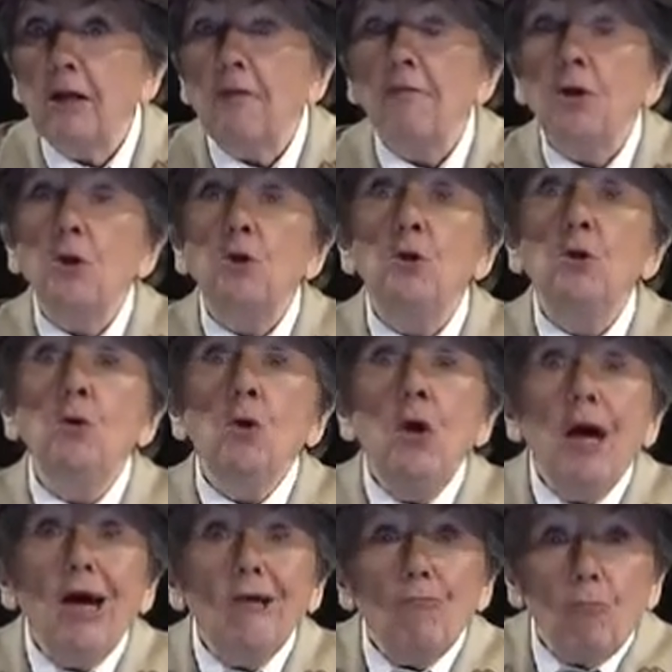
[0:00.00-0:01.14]
out of the canoe
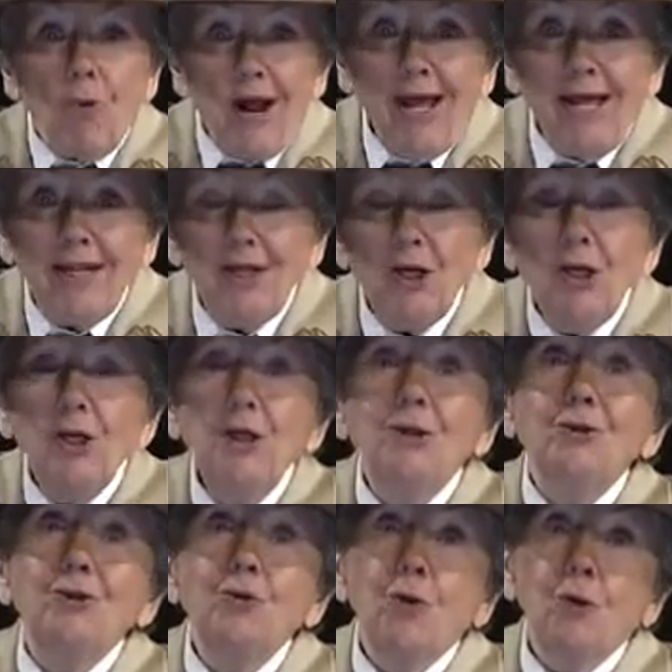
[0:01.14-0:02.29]
and ran
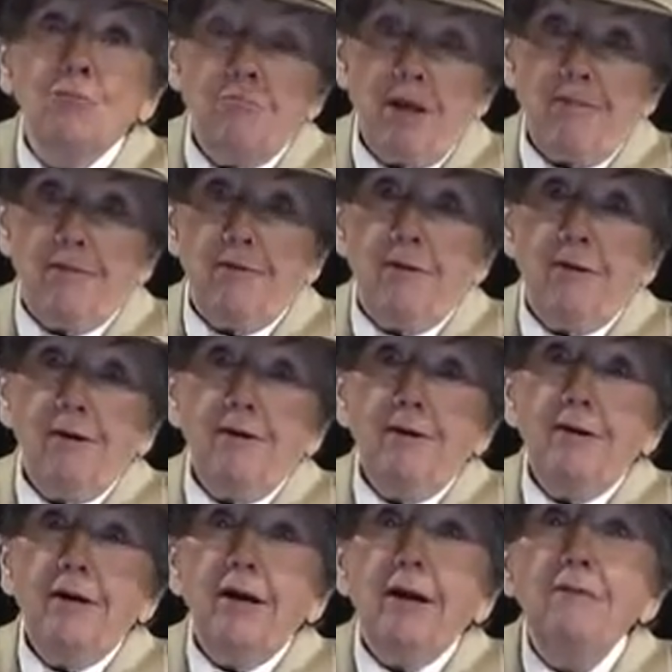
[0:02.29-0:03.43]
to her mother,
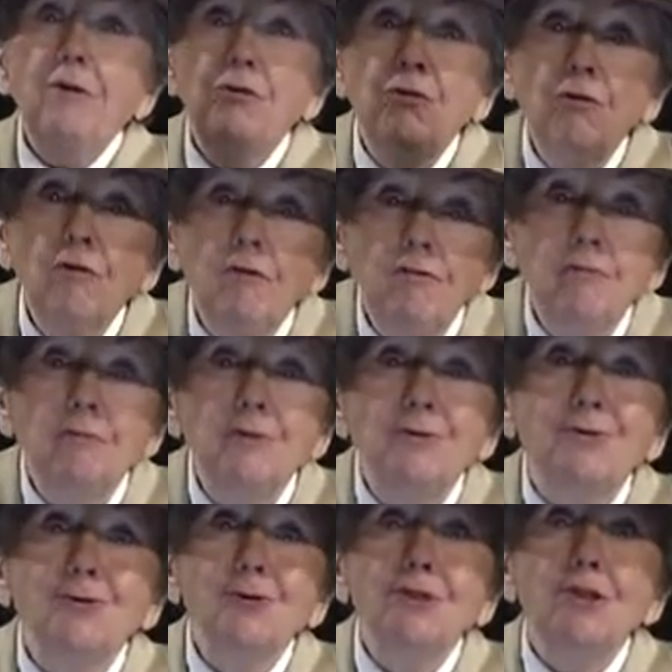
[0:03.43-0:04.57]
and the two of them
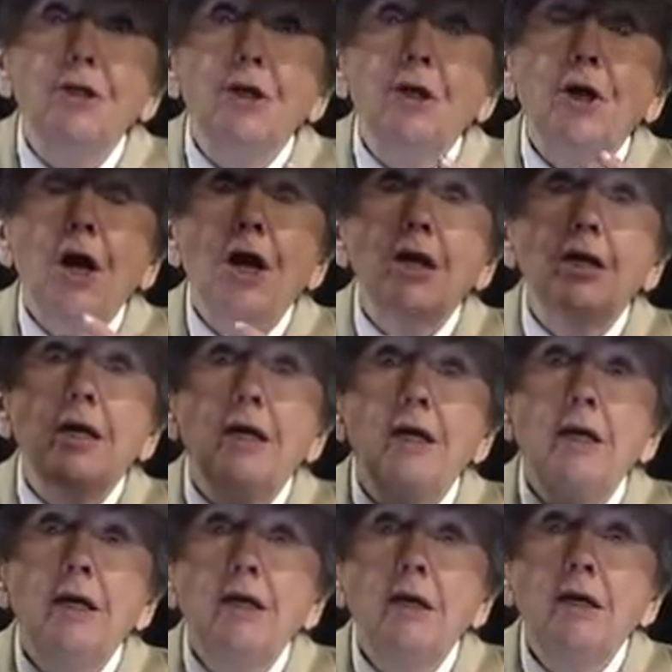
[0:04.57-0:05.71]
stood there
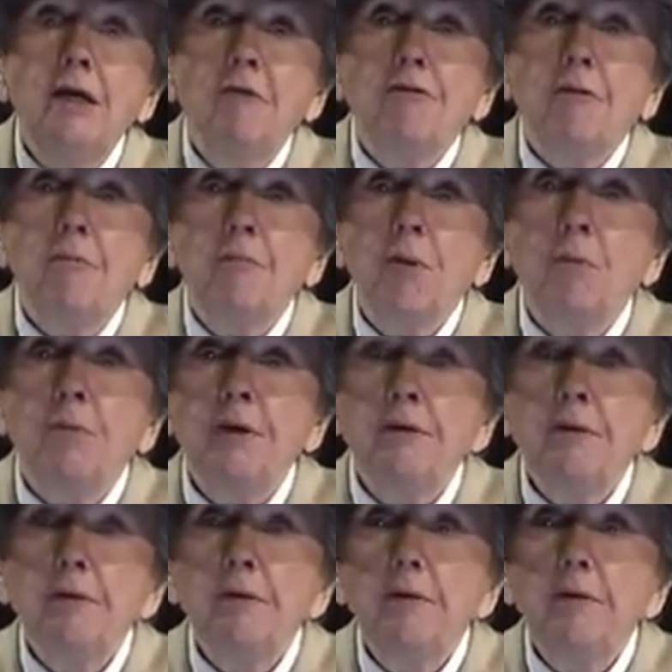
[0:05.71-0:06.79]
hugging for a moment